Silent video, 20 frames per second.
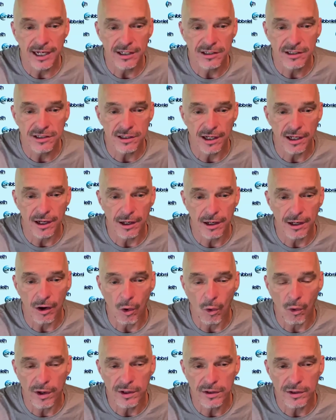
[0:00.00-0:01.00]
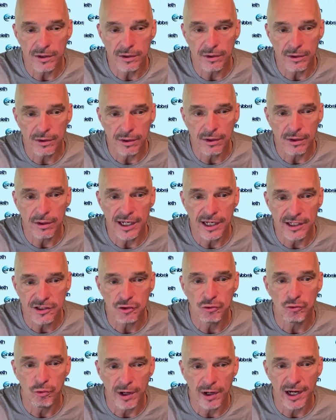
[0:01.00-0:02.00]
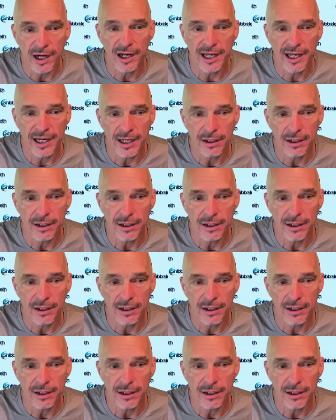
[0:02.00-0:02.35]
It's uh, uh it's real.